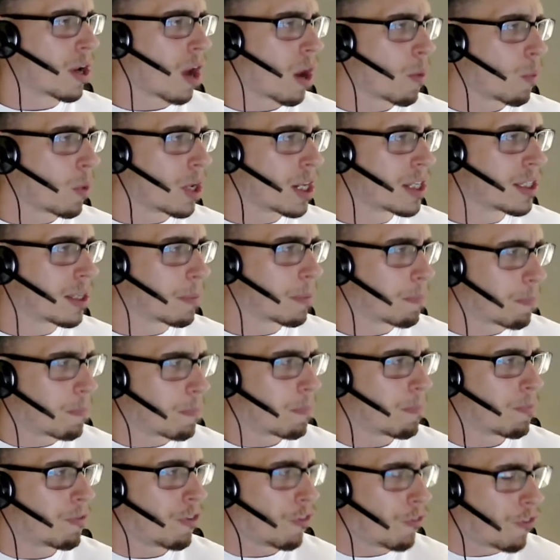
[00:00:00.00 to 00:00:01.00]
I wanted to
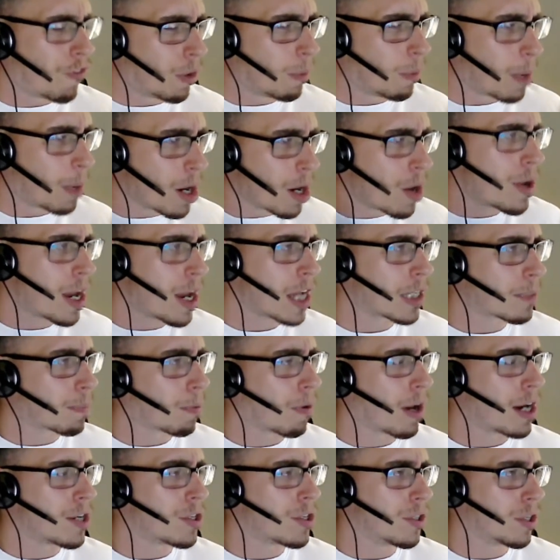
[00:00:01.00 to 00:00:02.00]
fulfill my own
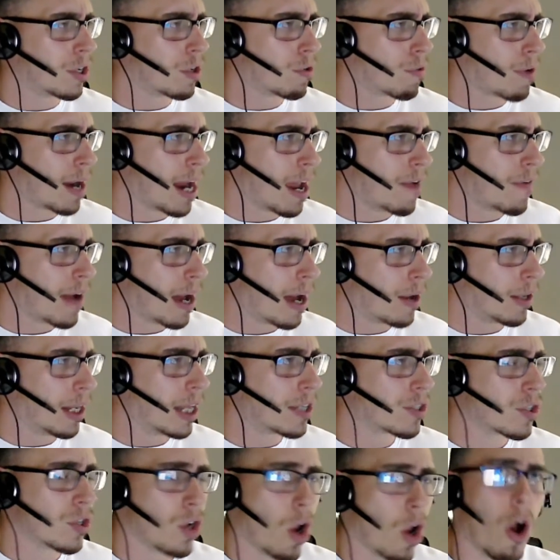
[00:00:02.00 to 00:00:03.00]
aspirations and creative
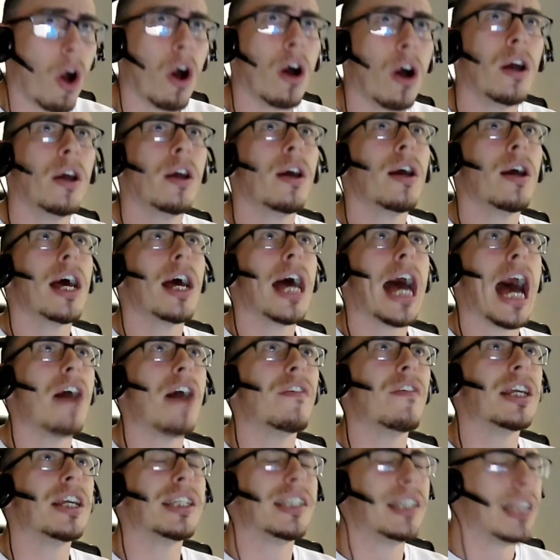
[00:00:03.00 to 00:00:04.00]
outlets, not
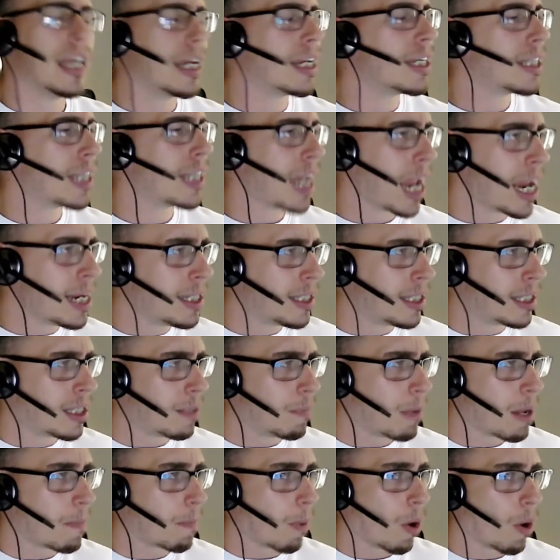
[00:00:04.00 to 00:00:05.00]
have it dictated to
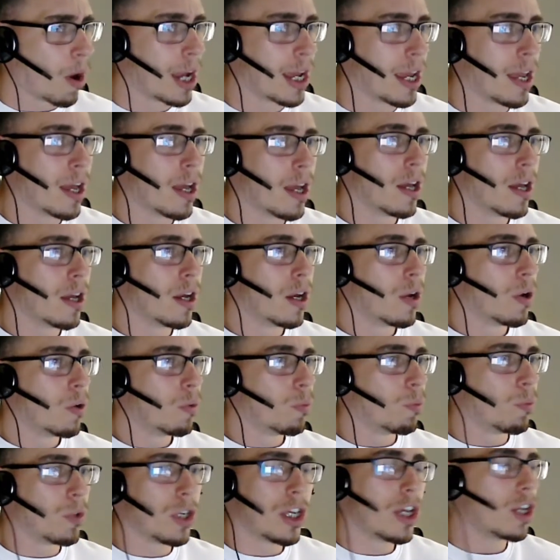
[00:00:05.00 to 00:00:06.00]
me by
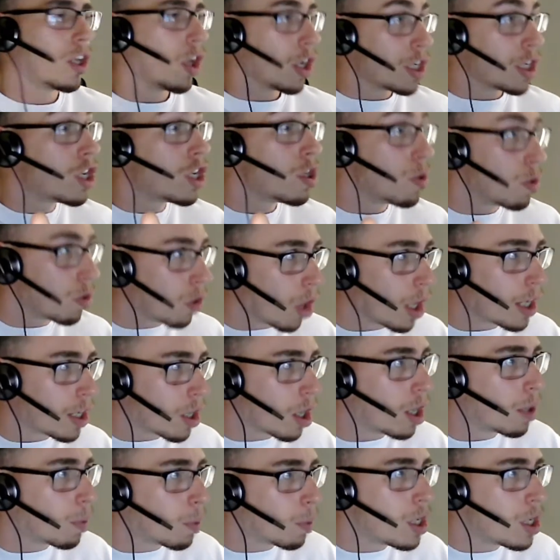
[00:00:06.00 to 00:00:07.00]
like
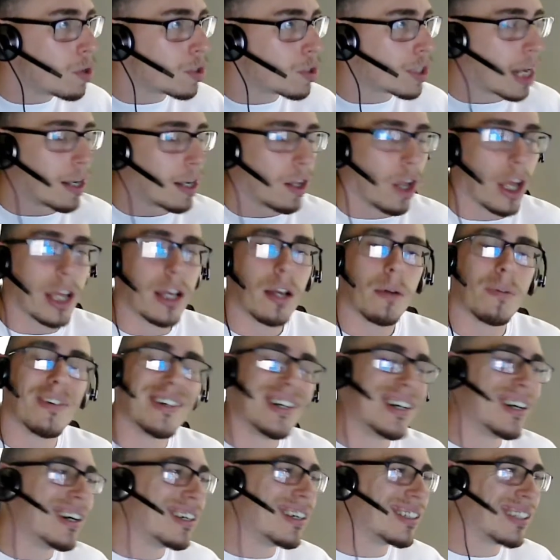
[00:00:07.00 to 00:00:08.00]
kind of what you said, like,
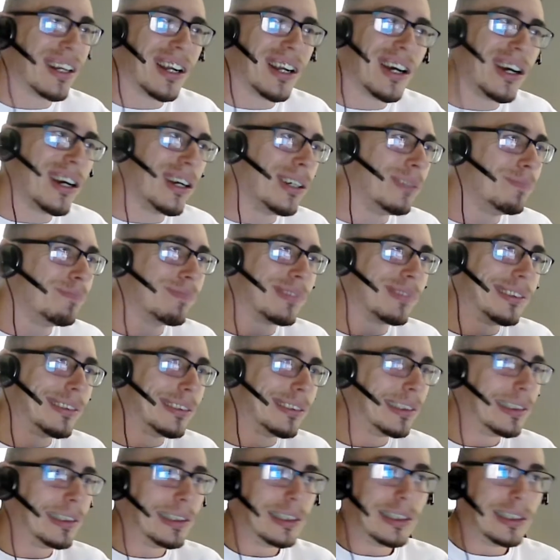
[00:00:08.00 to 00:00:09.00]
I don't know,
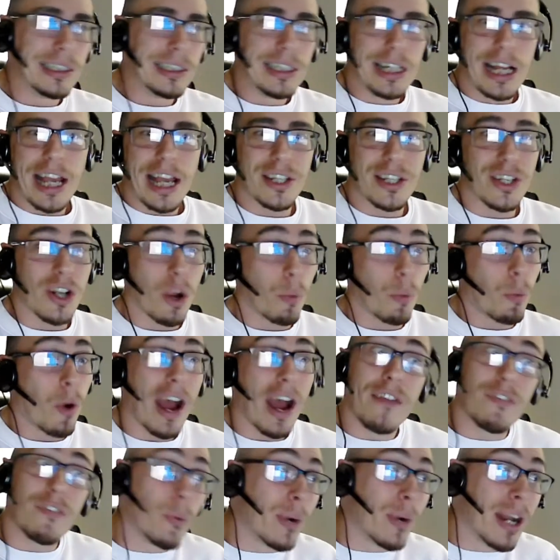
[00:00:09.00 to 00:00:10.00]
it's not what
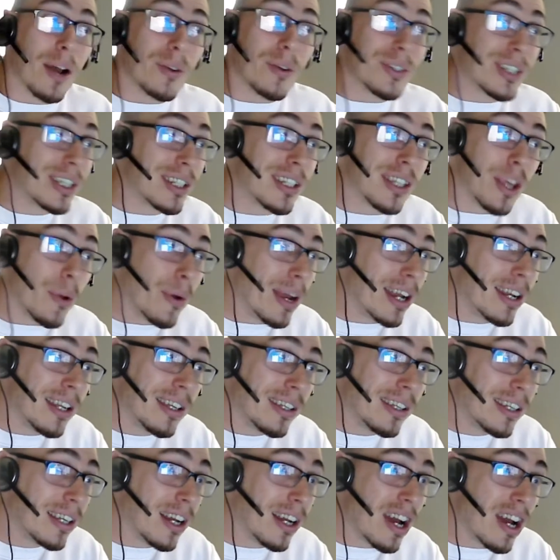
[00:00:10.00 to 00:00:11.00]
everyone else is doing.
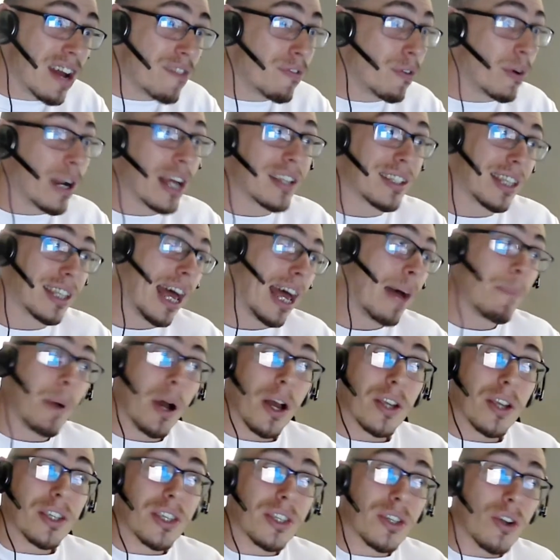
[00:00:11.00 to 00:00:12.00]
Everyone else, that
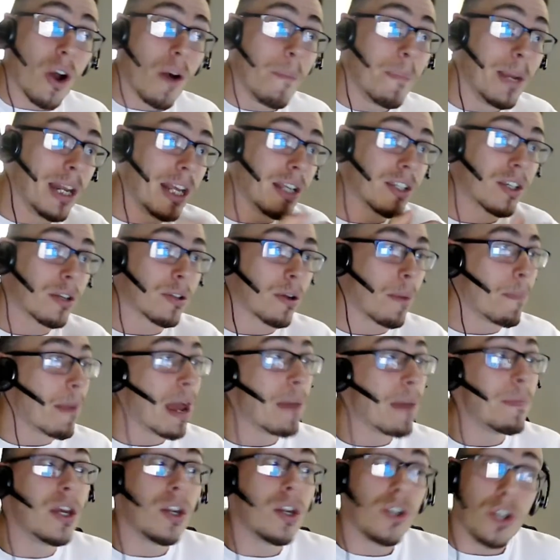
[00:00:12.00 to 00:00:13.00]
person's got a million subscribers.
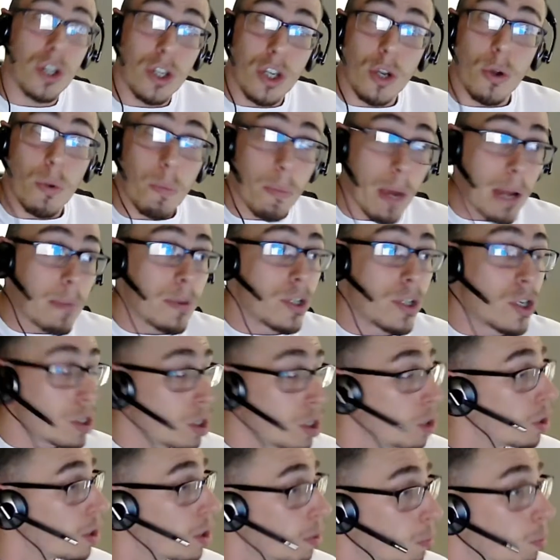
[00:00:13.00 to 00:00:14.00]
Maybe you should do it. Maybe you should
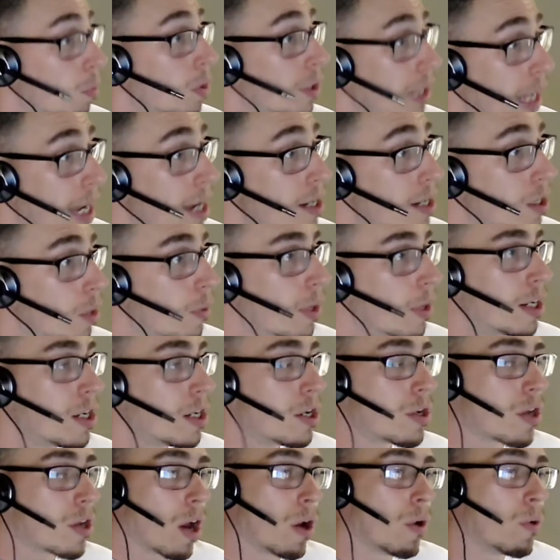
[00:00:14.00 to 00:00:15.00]
look at what they're doing.
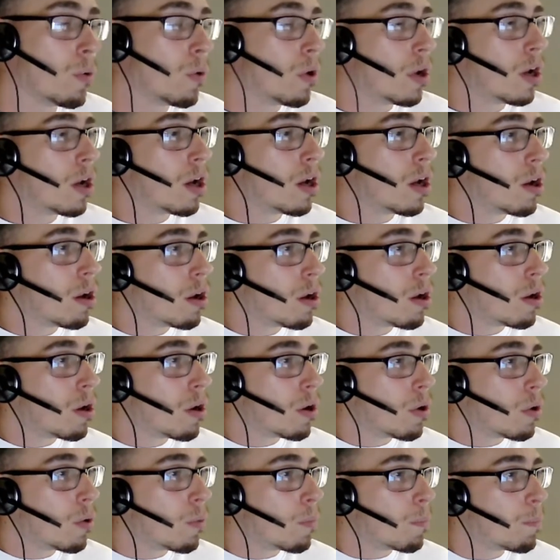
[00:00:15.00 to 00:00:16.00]
You go,
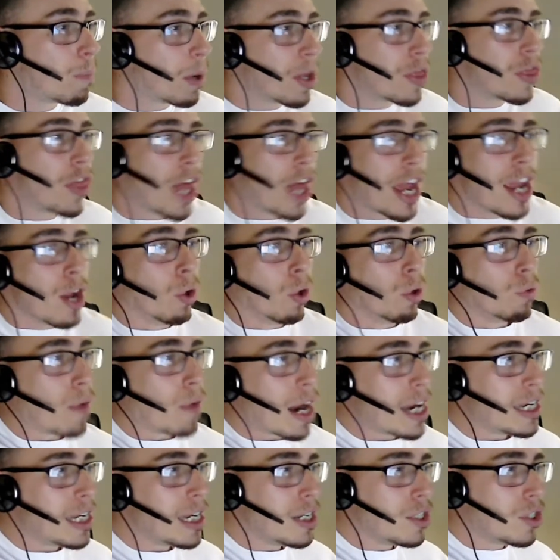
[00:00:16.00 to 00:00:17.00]
but they
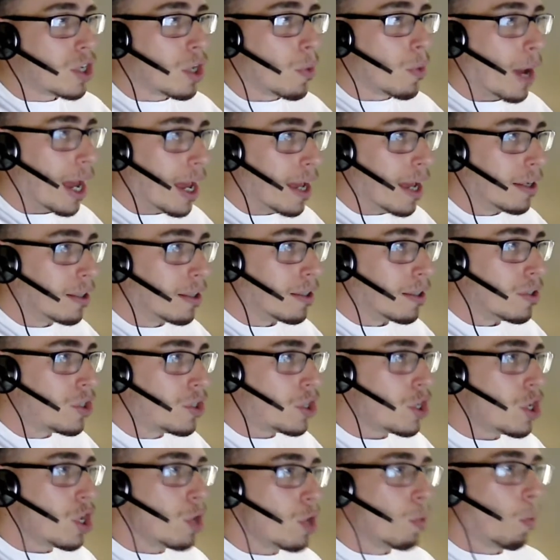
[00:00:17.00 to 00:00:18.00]
already do it.
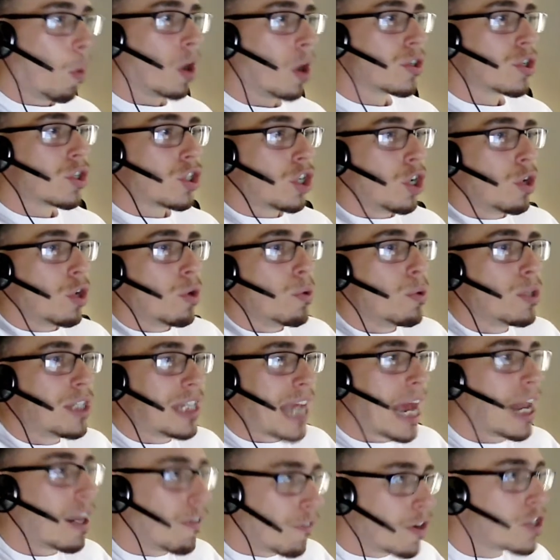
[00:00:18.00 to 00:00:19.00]
Do you watch 2
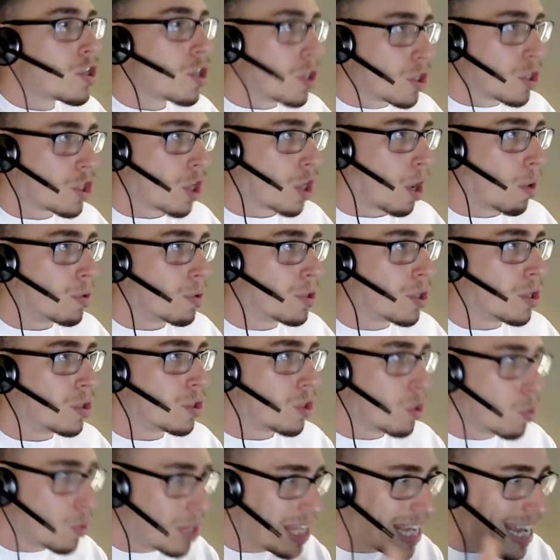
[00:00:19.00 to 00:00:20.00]
television shows that
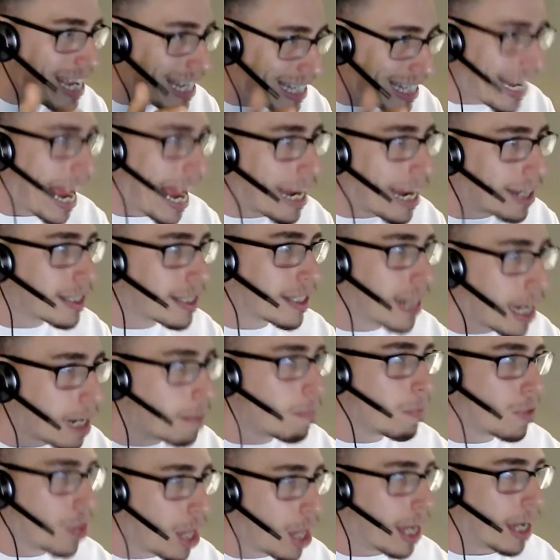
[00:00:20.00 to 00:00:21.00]
do the exact
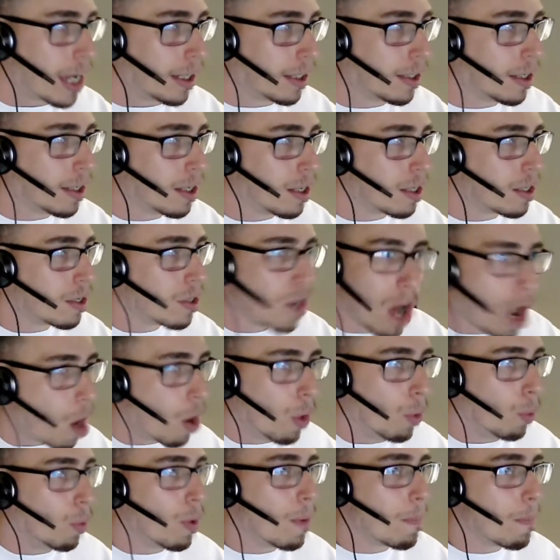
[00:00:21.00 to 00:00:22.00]
same thing?
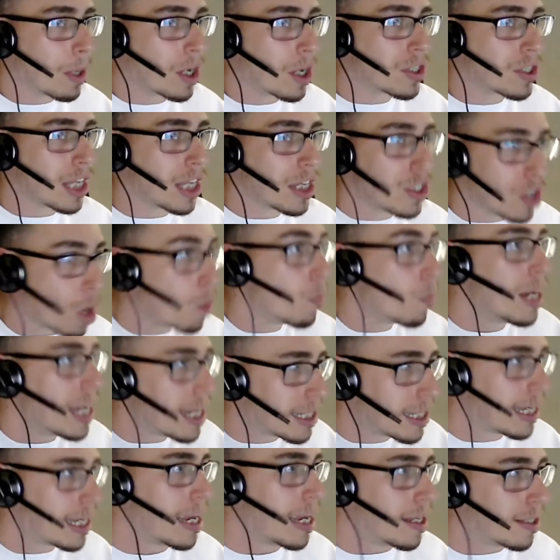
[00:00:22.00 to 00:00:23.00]
No, because they don't
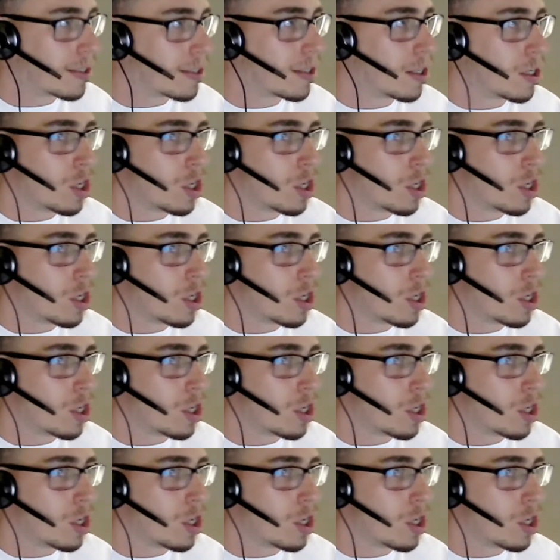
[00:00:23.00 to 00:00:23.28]
exist.